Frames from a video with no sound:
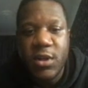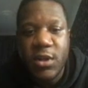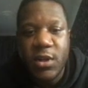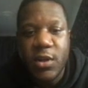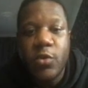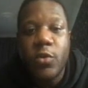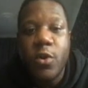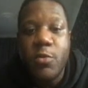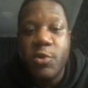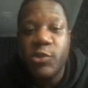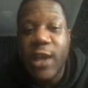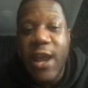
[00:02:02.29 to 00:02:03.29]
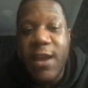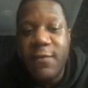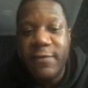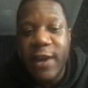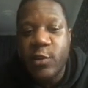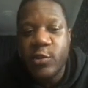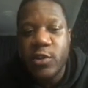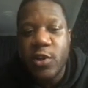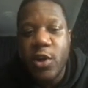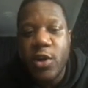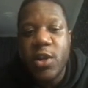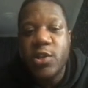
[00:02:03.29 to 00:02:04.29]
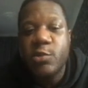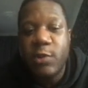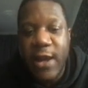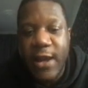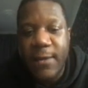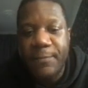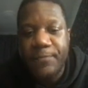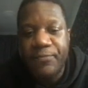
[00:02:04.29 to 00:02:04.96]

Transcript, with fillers: uh, or almost 8,000 on Twitter.